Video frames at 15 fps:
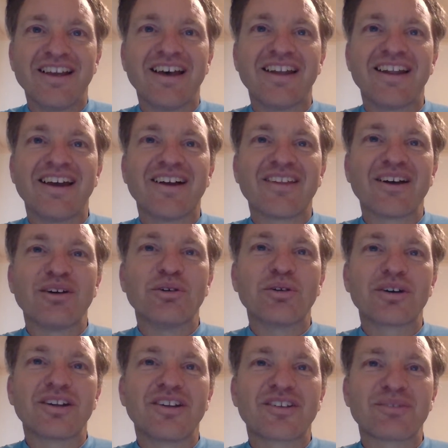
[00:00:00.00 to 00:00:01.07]
and how that
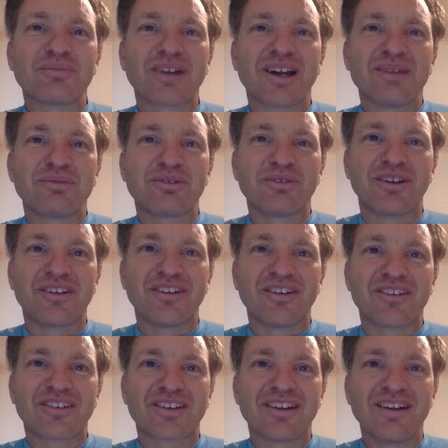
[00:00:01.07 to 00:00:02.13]
organism came to
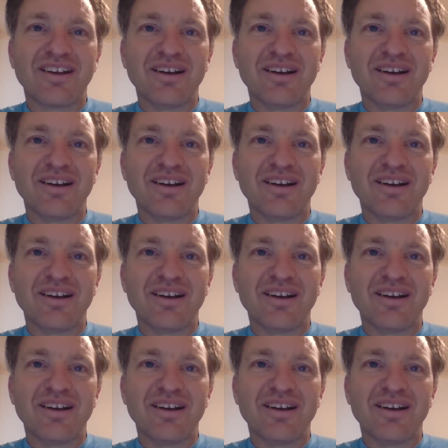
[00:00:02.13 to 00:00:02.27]
exist.